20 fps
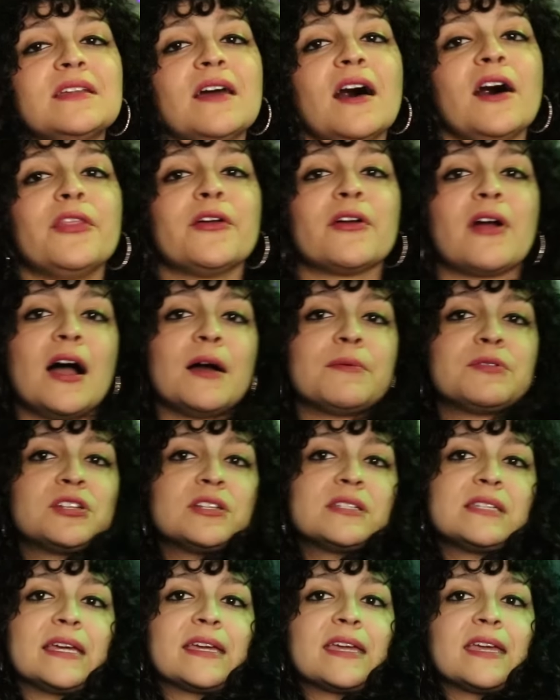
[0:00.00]
in other
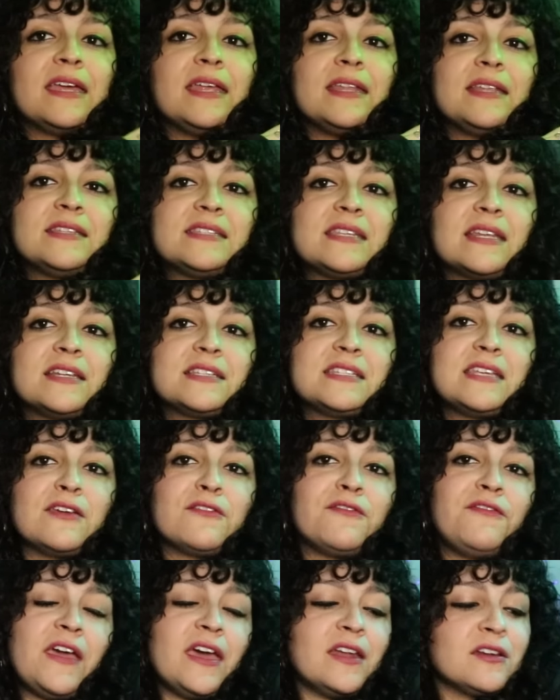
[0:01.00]
options, like instead of saying
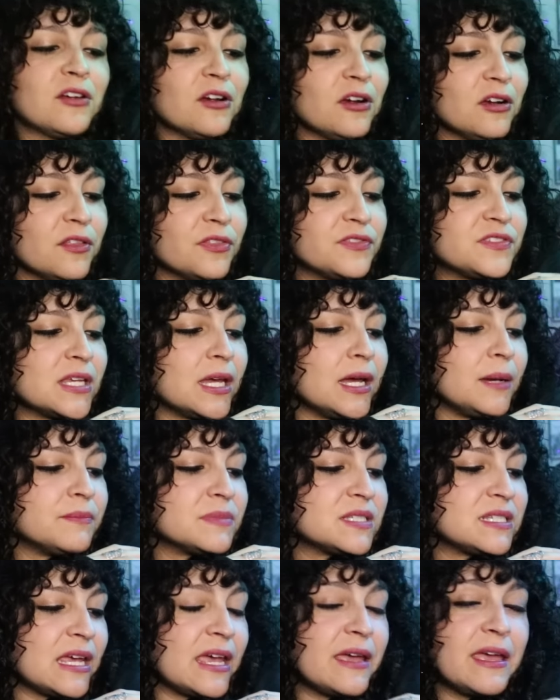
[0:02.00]
fangirl, some
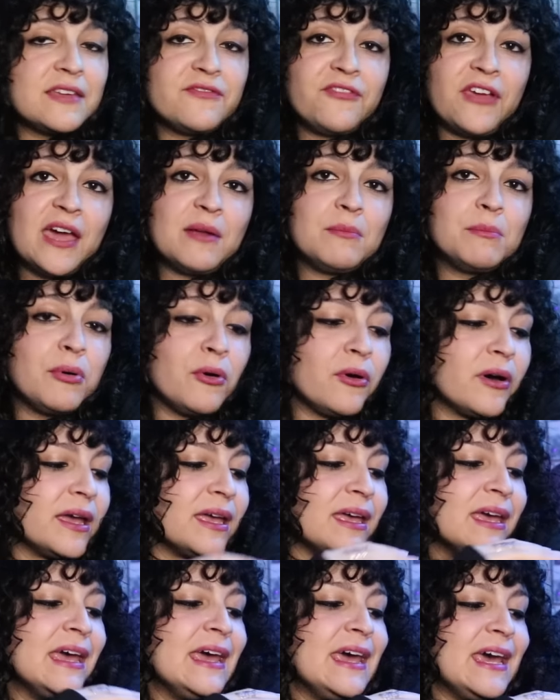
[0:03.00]
say
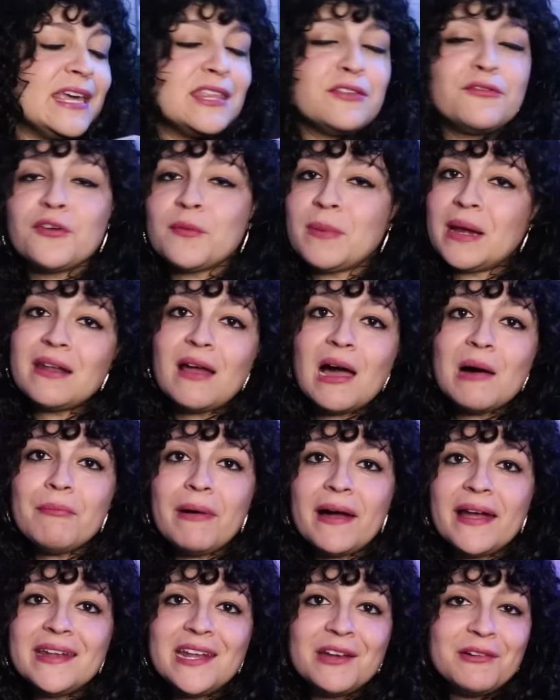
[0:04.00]
fanboy, and then for my
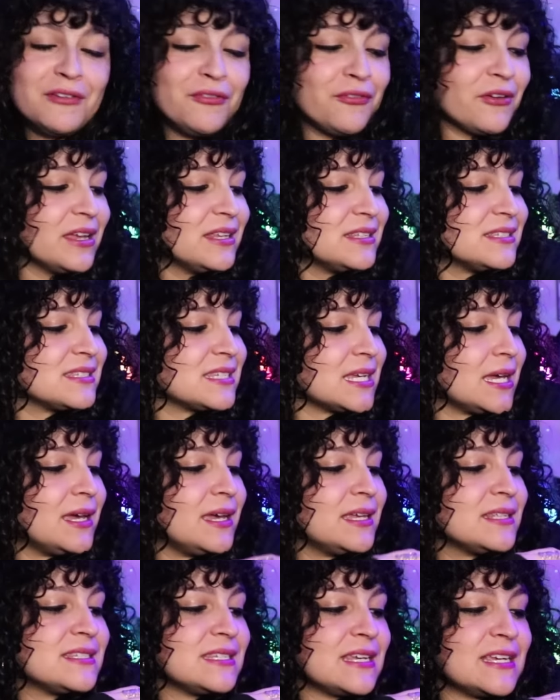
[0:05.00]
non-binary friends,
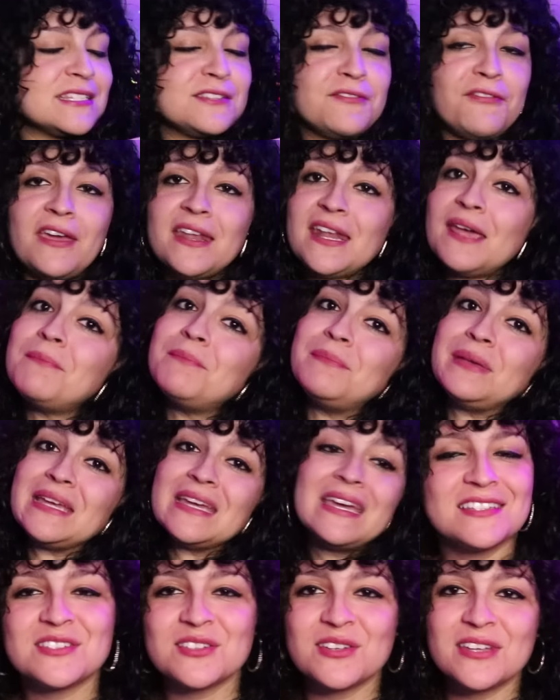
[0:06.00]
it says
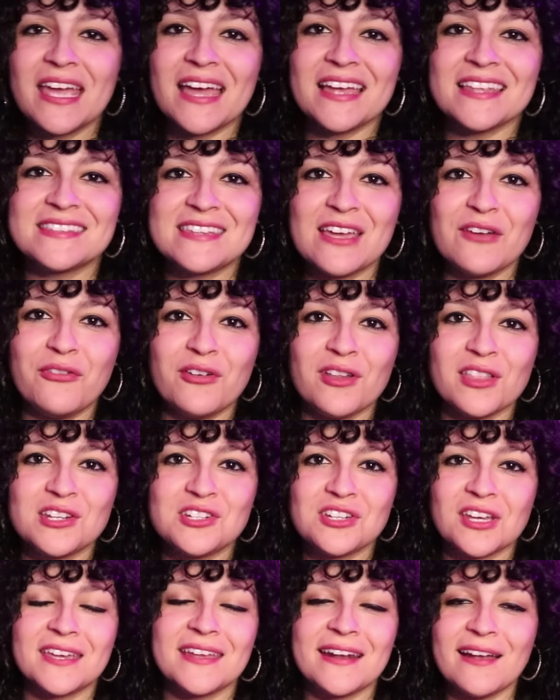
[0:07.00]
fanmb. So yeah, definitely
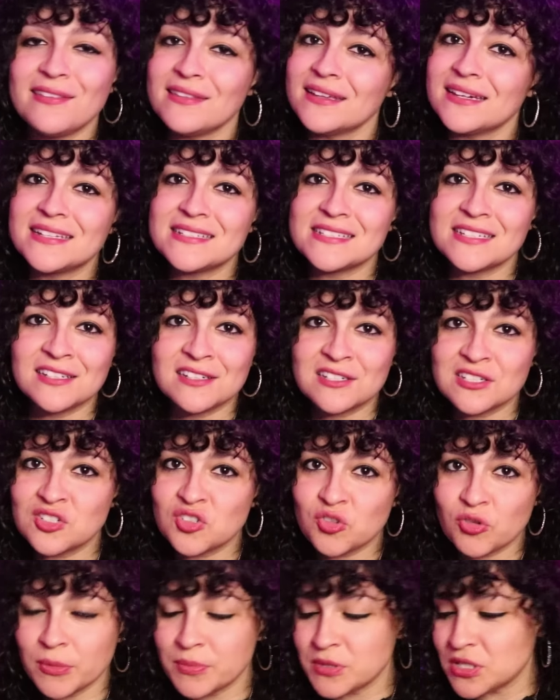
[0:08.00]
check it out. Link is in the
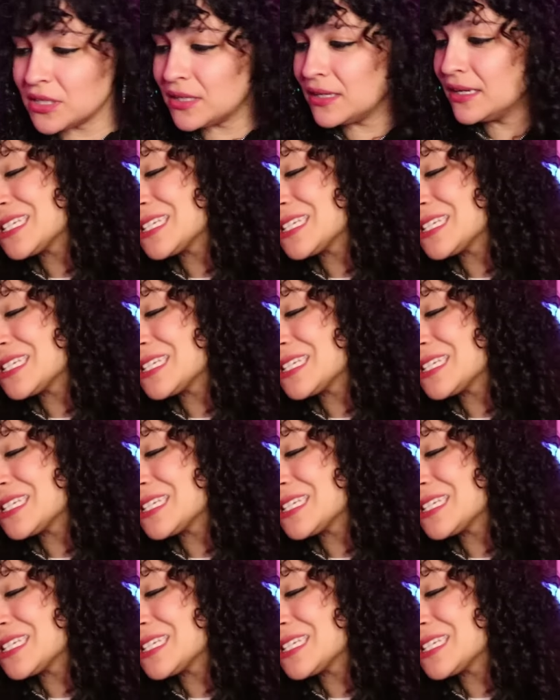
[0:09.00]
description.